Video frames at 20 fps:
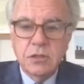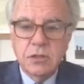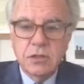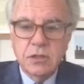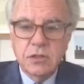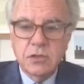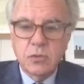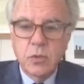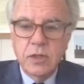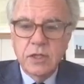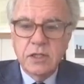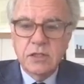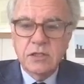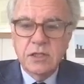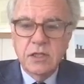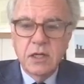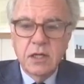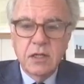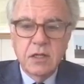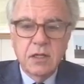this week
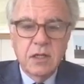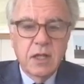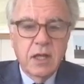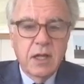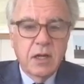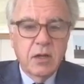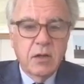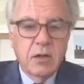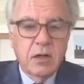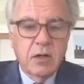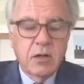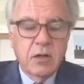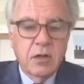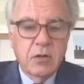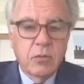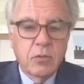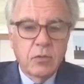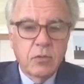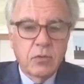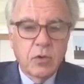said that it
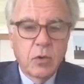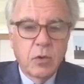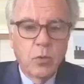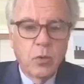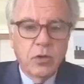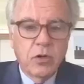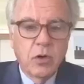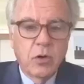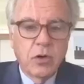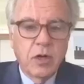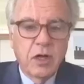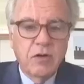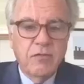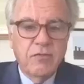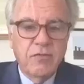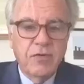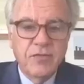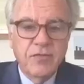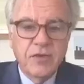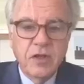would
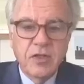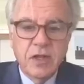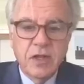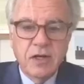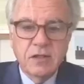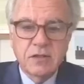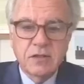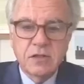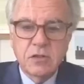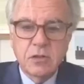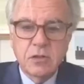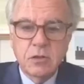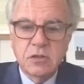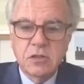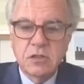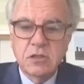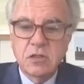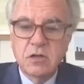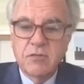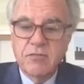donate 50,000
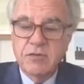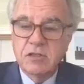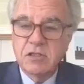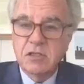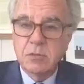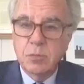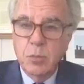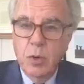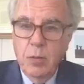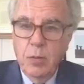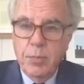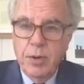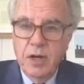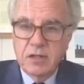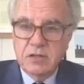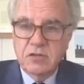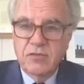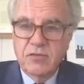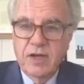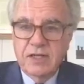doses of its
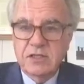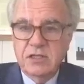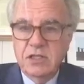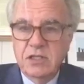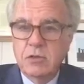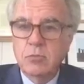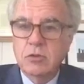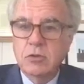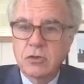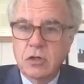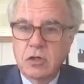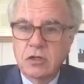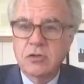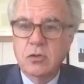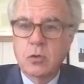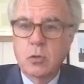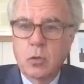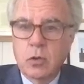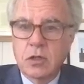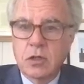smallpox vaccine, which
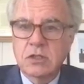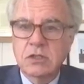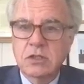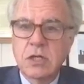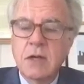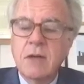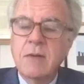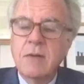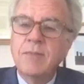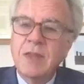also works.